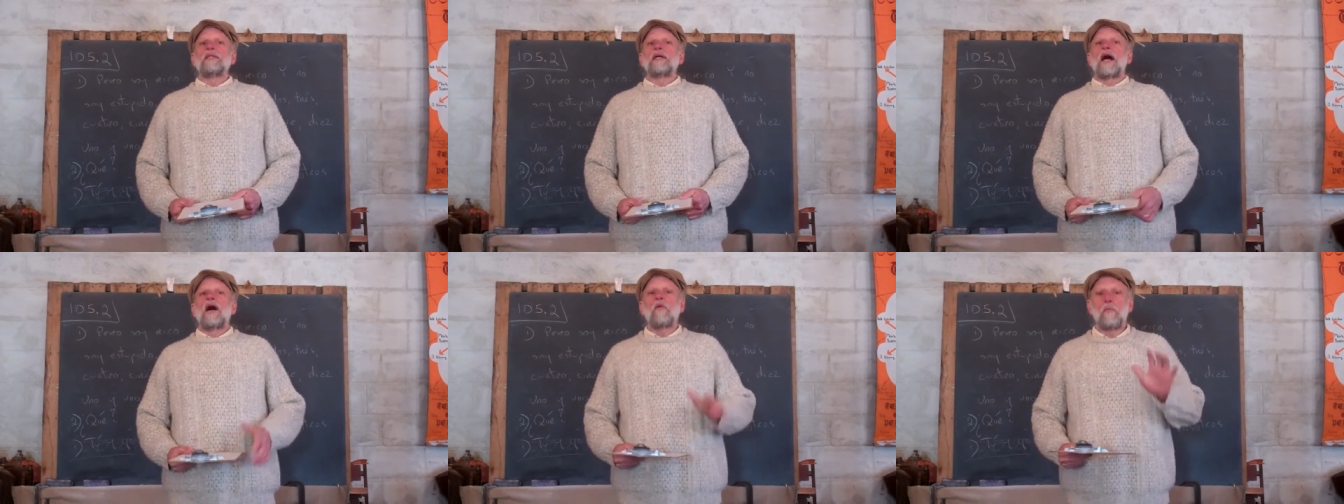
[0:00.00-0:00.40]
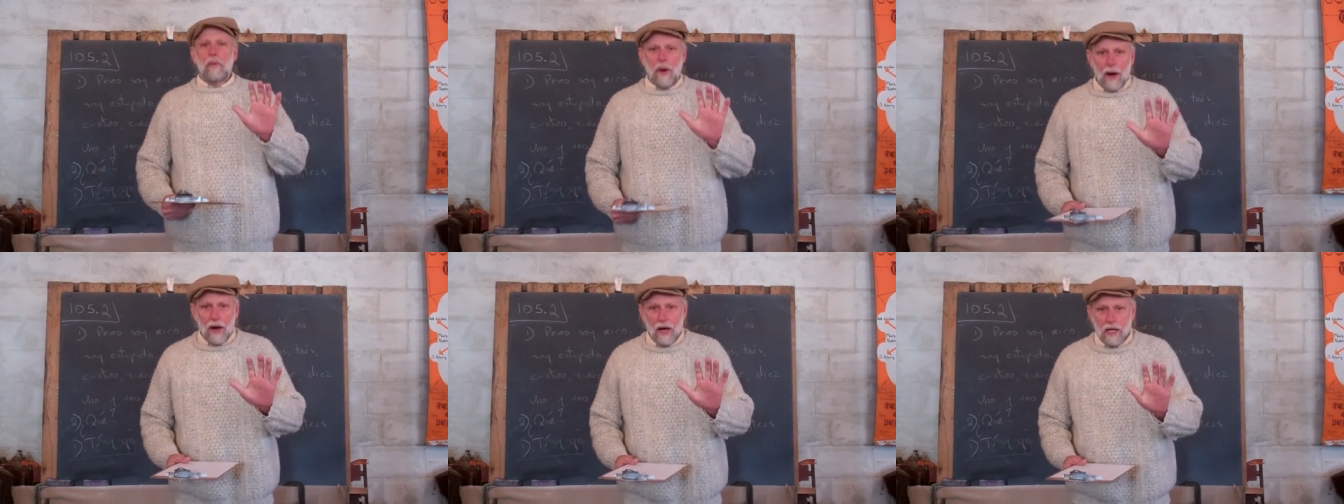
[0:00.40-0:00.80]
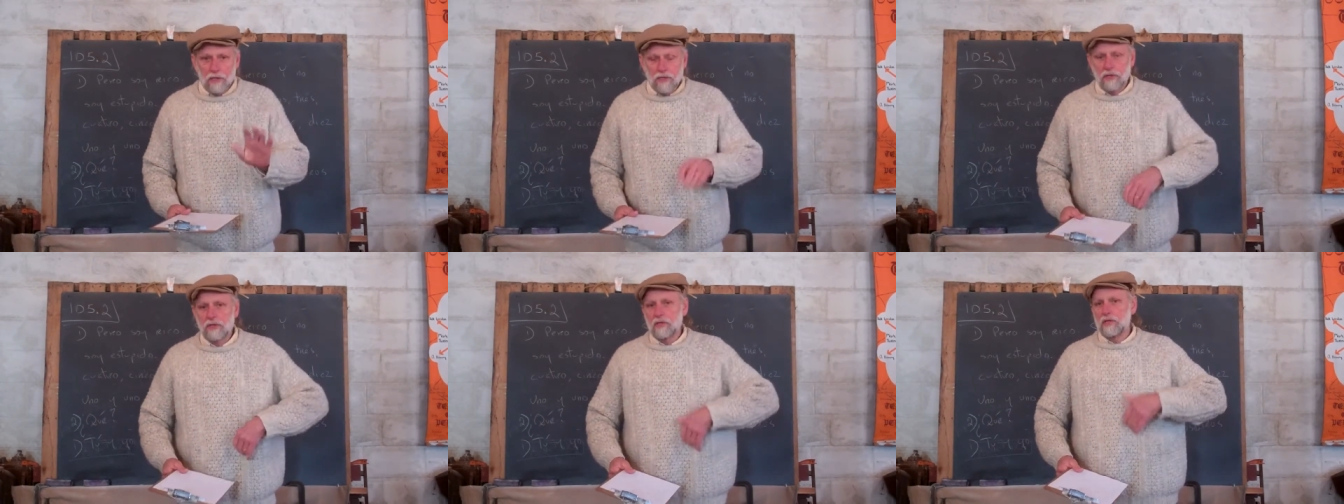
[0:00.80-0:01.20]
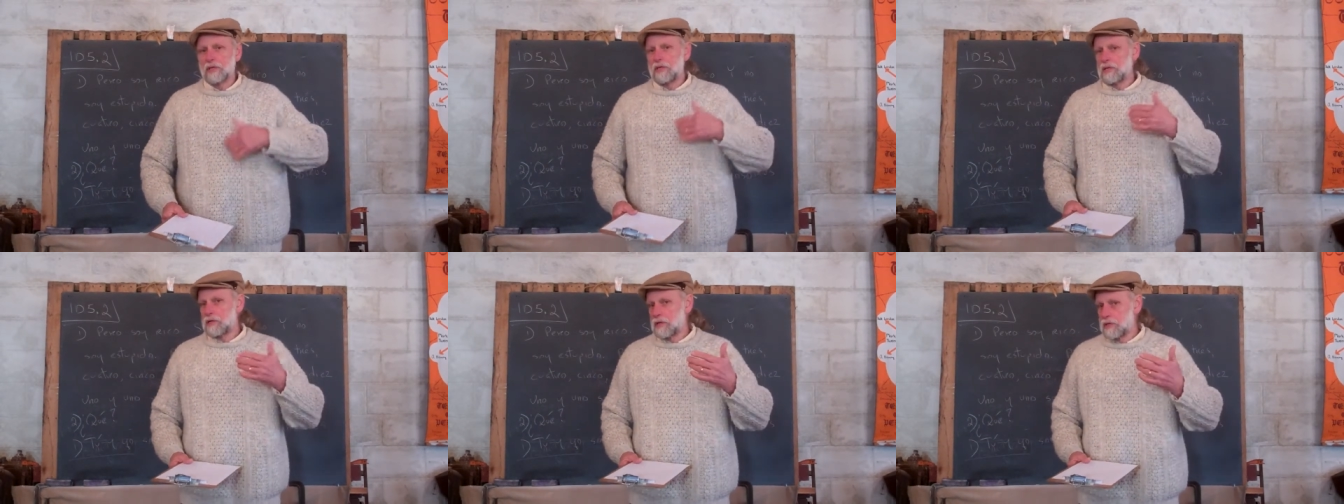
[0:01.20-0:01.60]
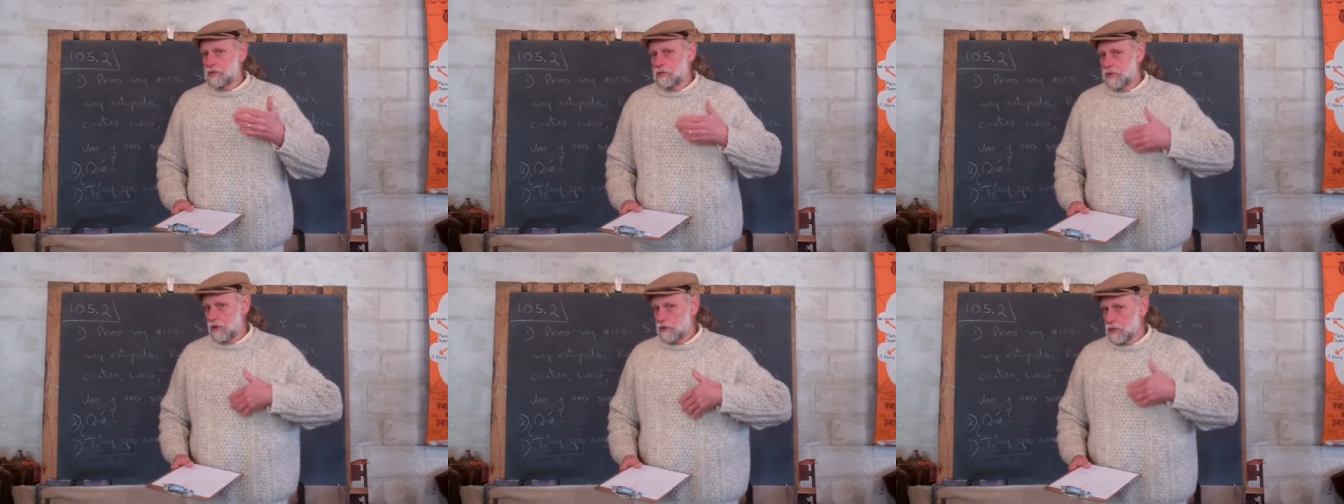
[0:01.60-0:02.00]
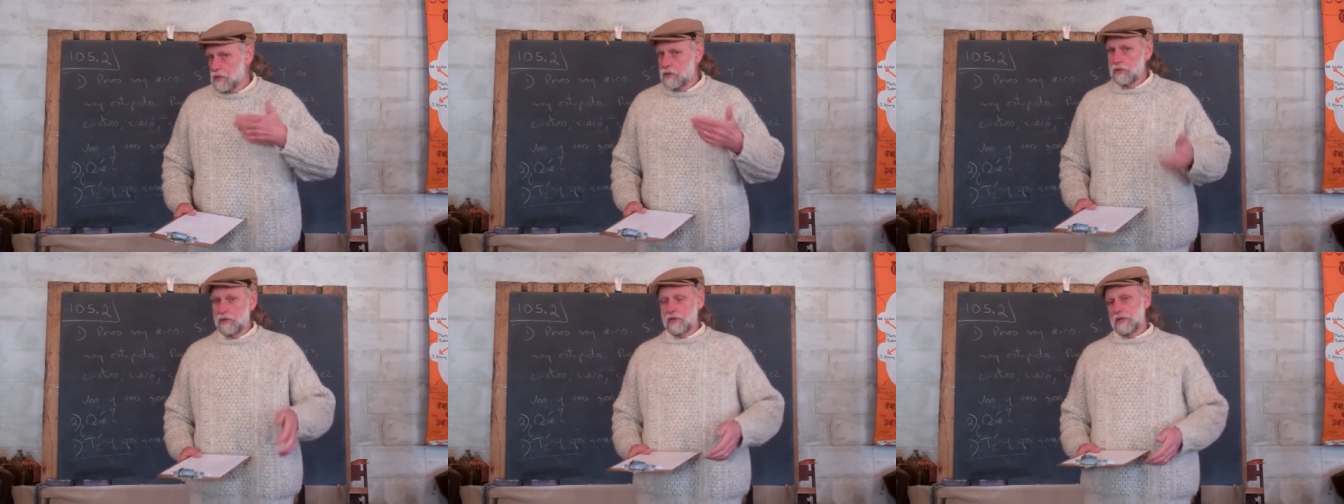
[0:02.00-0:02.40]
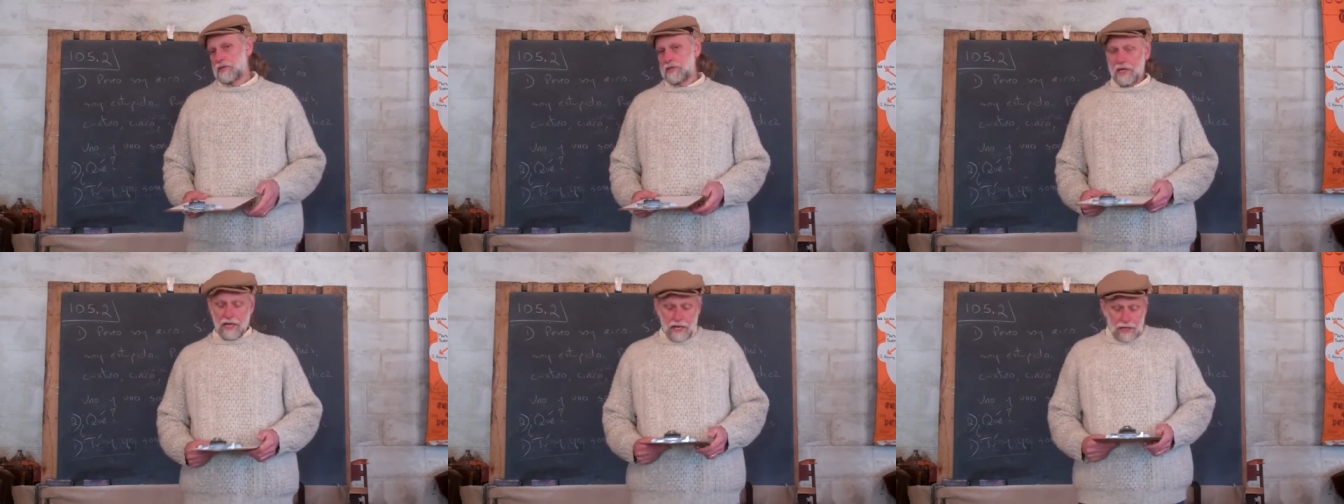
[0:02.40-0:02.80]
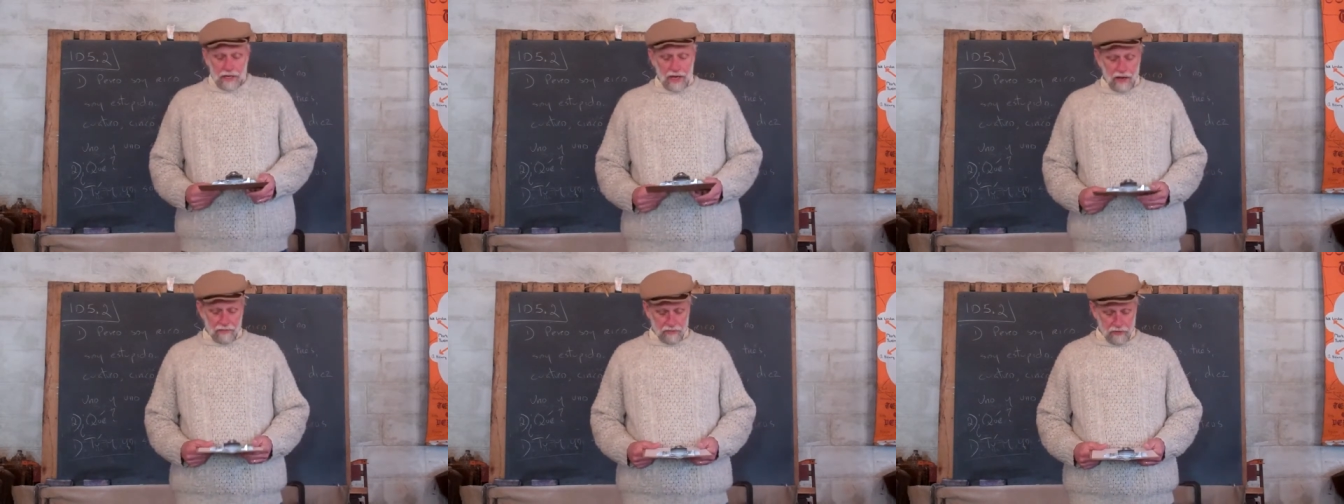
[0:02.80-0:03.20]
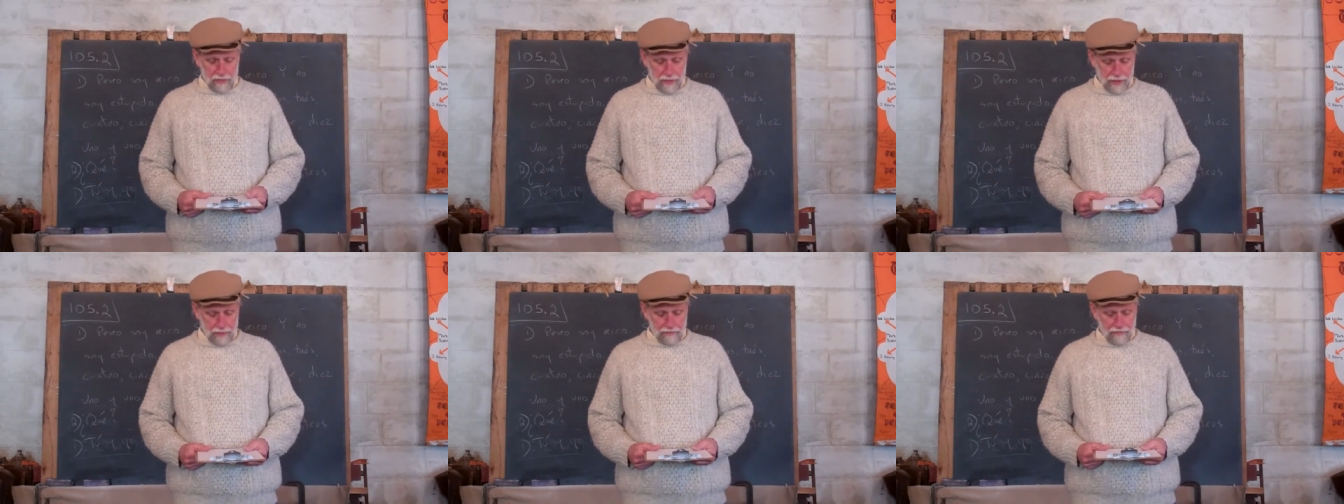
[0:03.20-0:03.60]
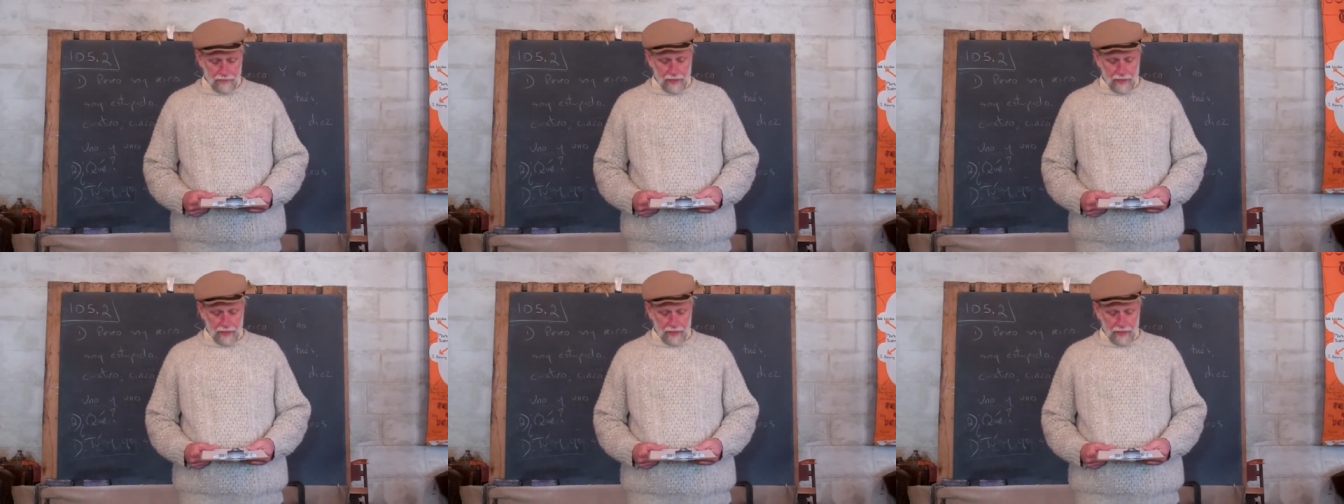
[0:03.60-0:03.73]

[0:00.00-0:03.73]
I'll pause so that you could say it after me.